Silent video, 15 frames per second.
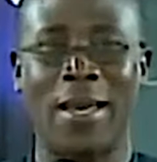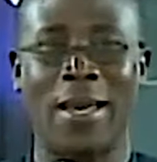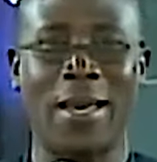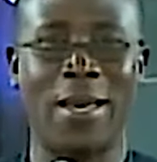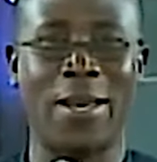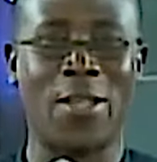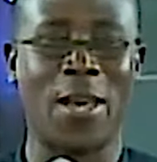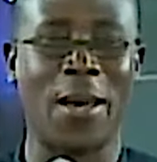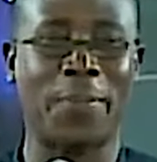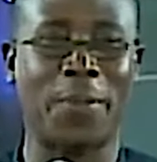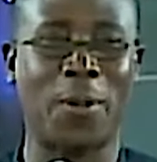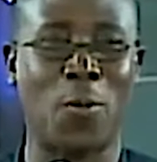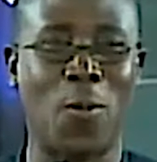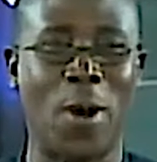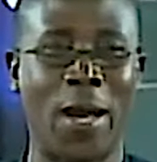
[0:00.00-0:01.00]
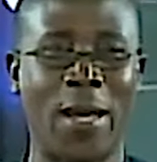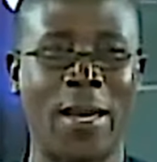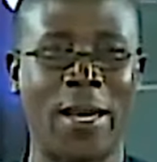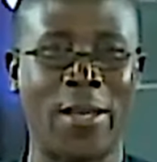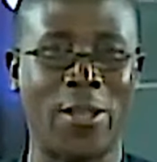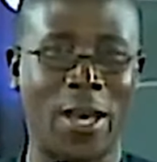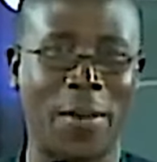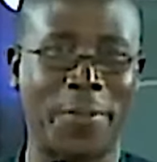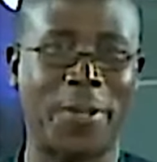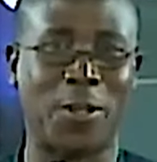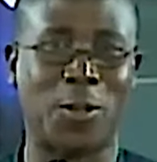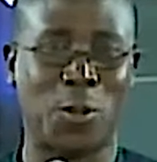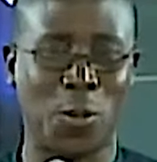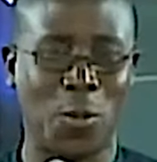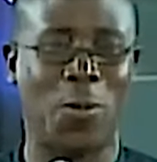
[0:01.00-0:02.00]
in chapter 1, in chapter
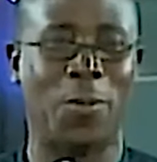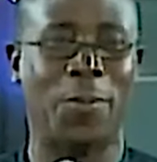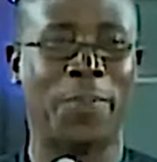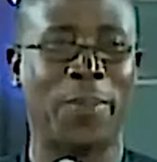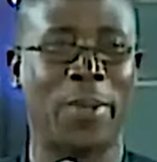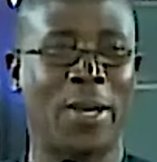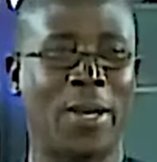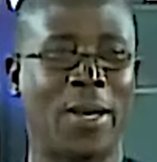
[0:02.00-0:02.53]
2,